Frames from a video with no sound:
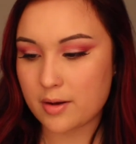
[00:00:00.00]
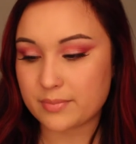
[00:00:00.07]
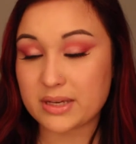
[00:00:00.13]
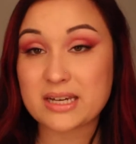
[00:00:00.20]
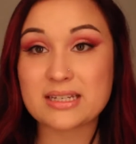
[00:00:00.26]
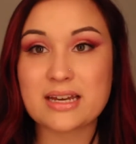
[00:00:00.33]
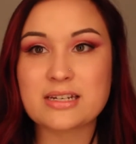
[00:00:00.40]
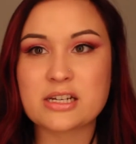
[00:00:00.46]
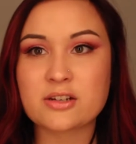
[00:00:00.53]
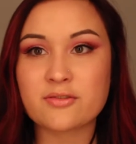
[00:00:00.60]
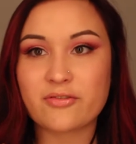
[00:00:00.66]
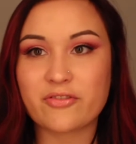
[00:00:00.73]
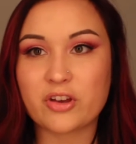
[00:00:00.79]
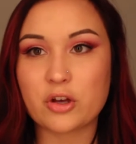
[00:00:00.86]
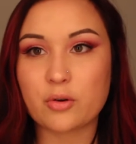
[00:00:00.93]
because I
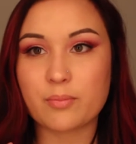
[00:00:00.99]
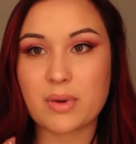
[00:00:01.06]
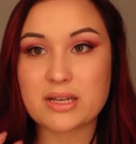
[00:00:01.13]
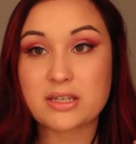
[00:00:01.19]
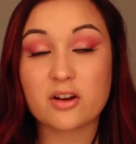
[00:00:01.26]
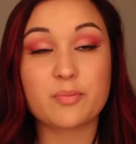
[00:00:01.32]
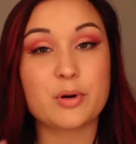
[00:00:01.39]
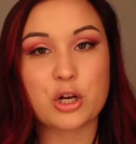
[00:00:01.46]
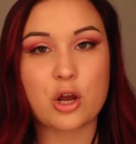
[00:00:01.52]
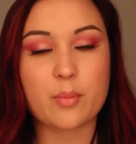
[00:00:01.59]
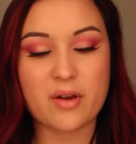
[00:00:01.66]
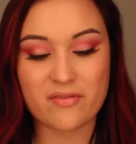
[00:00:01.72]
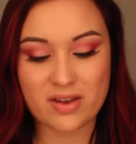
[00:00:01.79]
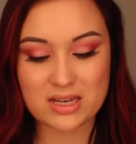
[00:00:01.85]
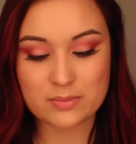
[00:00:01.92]
didn't film myself putting on
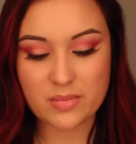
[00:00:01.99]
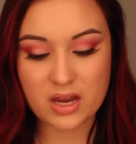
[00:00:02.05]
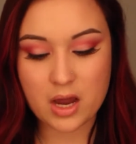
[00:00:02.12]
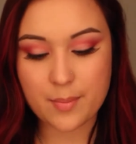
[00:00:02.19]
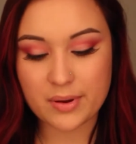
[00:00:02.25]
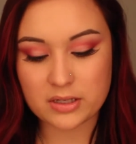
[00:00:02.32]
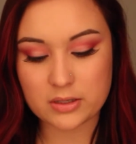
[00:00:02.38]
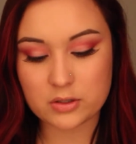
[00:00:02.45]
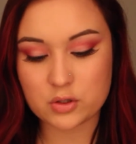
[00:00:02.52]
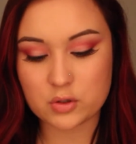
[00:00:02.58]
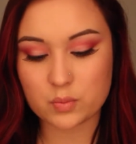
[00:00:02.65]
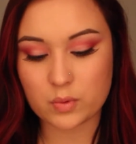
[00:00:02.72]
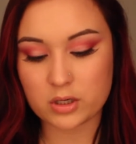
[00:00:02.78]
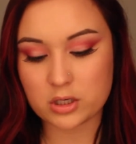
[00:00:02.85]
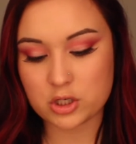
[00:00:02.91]
my face makeup, I
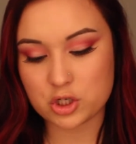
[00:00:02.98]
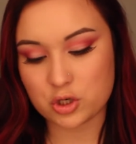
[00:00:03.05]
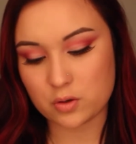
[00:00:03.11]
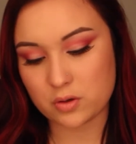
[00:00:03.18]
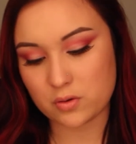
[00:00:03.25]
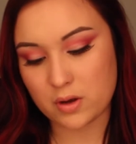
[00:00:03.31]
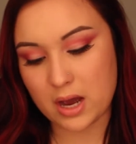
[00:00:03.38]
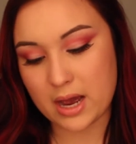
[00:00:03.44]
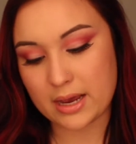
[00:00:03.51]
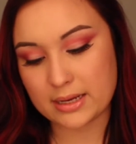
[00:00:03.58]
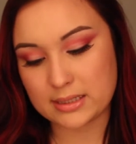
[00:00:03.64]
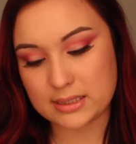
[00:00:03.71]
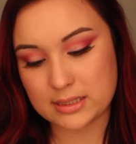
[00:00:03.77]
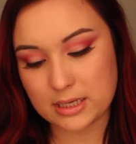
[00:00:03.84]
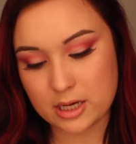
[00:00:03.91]
just wanted to show you
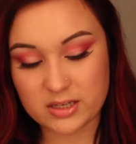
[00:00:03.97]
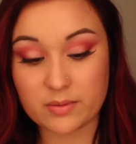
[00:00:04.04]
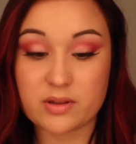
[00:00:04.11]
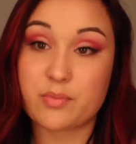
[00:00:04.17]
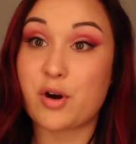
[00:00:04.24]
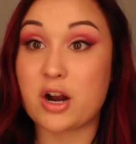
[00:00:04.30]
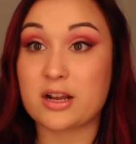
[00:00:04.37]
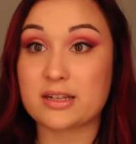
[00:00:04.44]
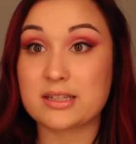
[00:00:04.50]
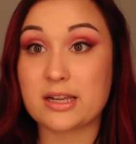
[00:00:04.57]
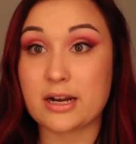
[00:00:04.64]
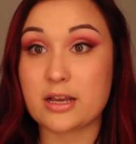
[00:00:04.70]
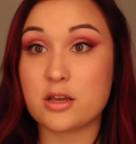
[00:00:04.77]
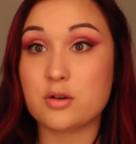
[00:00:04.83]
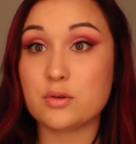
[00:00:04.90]
guys some of the products
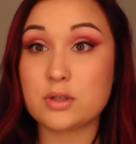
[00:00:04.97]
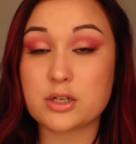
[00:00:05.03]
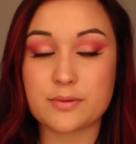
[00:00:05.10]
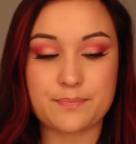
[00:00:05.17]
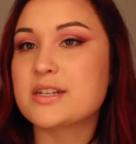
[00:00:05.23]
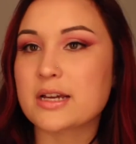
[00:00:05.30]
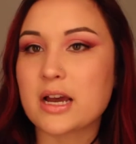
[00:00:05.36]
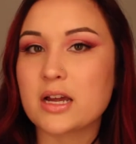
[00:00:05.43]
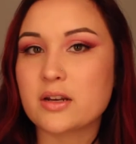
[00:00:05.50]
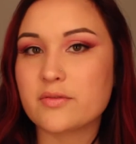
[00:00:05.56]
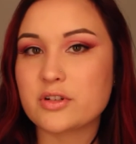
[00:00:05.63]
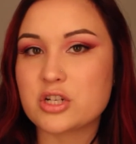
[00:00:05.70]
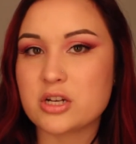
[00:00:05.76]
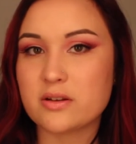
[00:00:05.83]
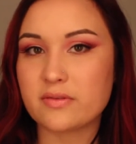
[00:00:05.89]
that I used to kind of
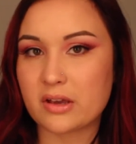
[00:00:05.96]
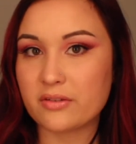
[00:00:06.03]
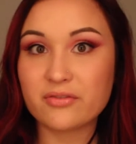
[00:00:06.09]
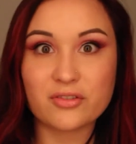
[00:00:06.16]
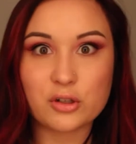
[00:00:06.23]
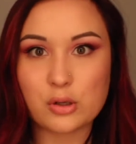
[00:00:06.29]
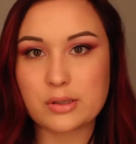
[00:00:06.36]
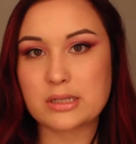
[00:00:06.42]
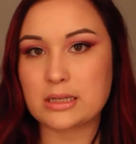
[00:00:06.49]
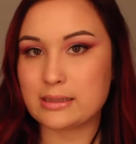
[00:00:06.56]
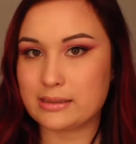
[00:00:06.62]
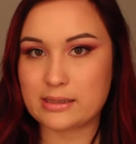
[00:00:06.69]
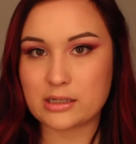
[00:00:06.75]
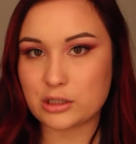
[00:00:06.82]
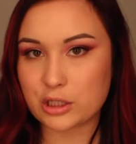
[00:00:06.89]
achieve a full
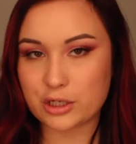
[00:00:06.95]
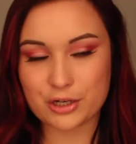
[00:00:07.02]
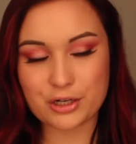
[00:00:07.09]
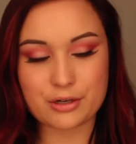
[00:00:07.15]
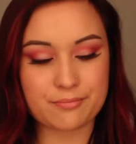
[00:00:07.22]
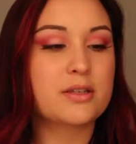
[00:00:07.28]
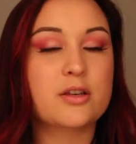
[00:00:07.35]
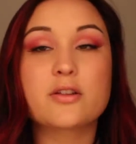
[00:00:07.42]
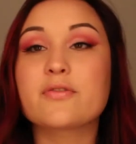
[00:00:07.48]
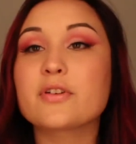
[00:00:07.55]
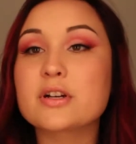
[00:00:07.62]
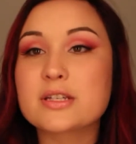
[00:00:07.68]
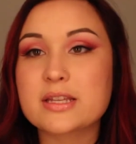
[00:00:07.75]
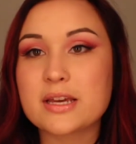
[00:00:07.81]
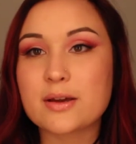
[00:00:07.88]
Selena look. So the
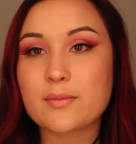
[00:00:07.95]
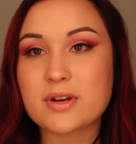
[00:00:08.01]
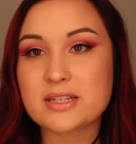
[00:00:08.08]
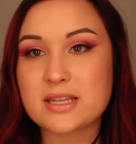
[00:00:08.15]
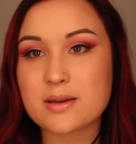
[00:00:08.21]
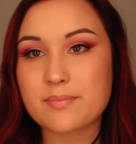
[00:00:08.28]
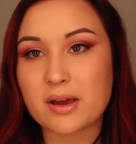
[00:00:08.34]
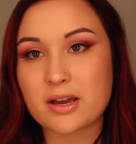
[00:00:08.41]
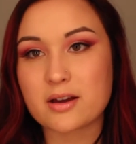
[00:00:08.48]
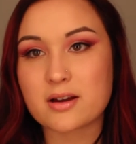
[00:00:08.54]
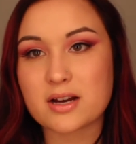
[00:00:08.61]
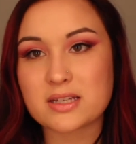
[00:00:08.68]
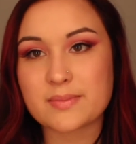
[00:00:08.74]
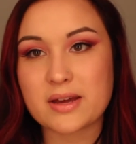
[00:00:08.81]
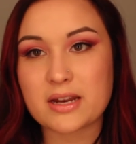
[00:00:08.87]
first thing was the Becca
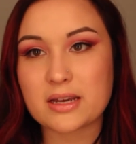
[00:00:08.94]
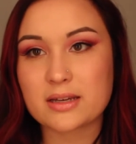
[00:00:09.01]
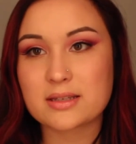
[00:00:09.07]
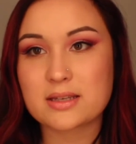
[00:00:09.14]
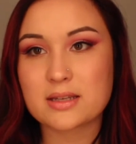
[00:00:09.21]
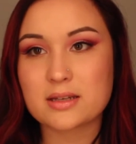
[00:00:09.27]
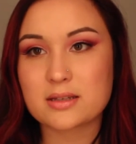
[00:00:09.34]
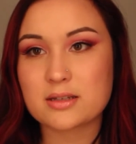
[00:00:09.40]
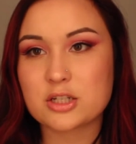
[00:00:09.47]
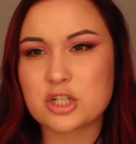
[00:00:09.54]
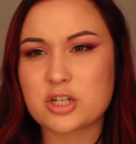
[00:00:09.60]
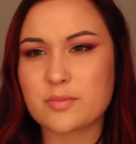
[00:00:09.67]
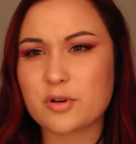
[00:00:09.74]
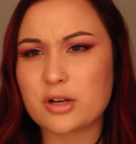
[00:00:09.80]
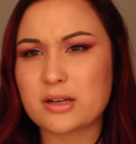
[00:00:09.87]
Cosmetics
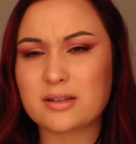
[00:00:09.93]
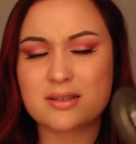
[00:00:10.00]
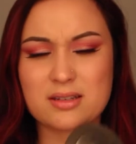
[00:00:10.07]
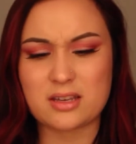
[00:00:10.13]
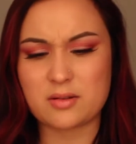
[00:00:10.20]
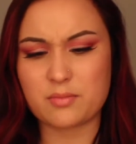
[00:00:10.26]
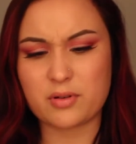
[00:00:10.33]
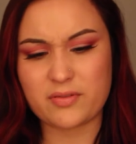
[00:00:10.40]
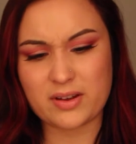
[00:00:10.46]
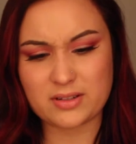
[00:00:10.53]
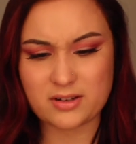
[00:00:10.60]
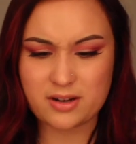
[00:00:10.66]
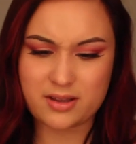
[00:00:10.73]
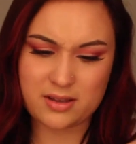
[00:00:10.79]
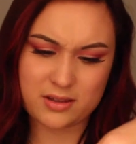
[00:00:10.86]
Shimmering Skin
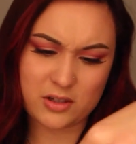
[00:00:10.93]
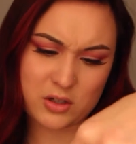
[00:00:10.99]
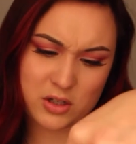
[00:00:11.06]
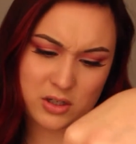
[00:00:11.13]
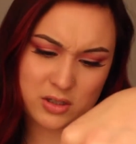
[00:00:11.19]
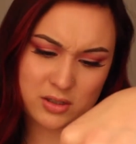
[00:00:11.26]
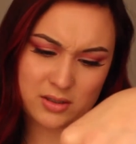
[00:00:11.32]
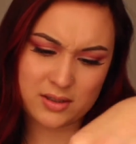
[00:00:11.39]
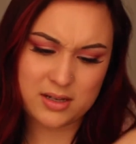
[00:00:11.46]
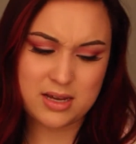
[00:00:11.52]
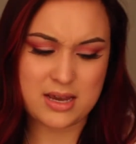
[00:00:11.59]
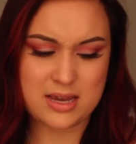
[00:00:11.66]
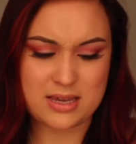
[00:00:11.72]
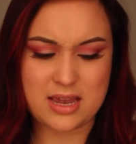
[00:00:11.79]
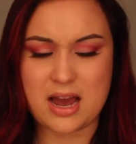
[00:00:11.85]
Perfector, I think they're called.
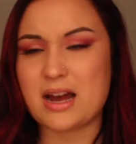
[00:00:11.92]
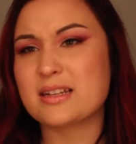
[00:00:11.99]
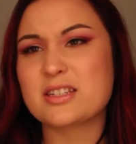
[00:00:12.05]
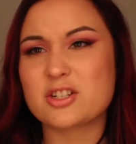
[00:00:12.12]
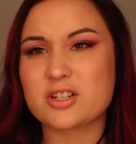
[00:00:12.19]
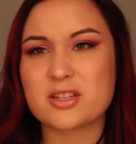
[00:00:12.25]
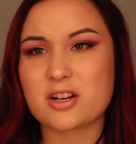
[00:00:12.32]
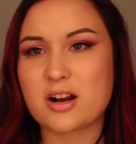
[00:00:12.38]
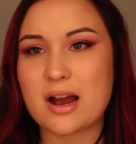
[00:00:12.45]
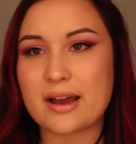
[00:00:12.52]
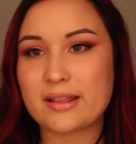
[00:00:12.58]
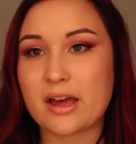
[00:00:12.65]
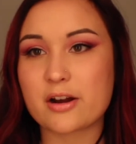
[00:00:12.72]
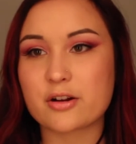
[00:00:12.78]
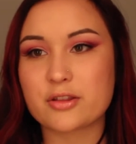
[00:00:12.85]
Yeah, it's just their
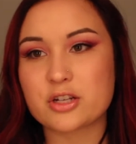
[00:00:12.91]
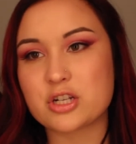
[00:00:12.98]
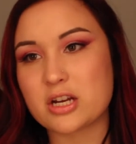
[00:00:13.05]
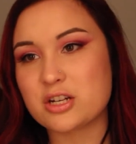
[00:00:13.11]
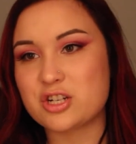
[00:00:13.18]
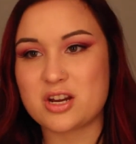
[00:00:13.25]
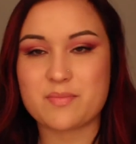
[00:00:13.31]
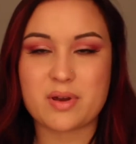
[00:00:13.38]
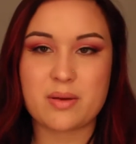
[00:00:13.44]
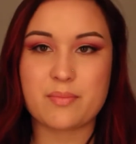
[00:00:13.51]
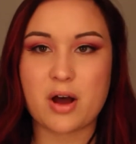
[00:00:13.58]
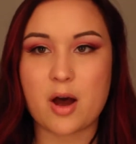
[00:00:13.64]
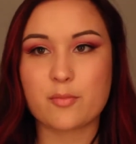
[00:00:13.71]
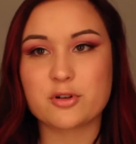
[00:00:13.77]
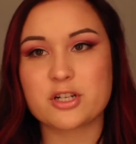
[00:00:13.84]
highlighter in the shade Champagne
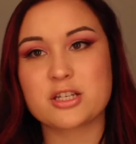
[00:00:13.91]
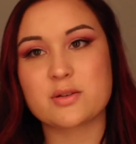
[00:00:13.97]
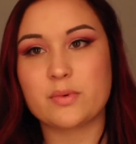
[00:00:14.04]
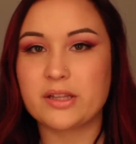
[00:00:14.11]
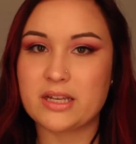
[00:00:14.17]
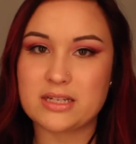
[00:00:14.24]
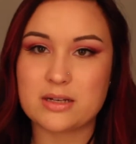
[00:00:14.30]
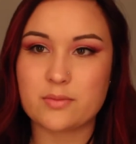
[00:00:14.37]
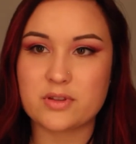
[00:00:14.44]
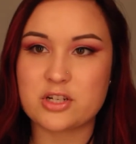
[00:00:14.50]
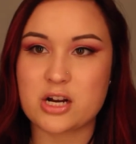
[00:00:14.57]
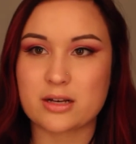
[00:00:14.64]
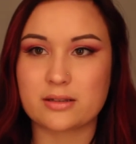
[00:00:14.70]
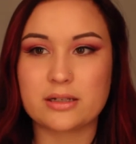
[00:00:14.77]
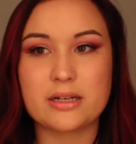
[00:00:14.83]
Pop, which is the one they did with
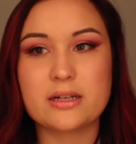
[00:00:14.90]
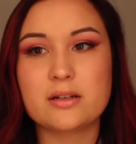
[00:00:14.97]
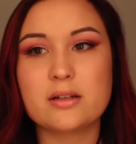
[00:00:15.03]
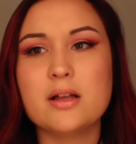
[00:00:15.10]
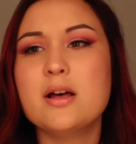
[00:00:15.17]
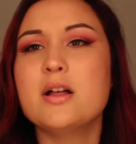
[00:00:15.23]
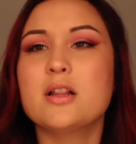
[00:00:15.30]
Jaclyn Hill.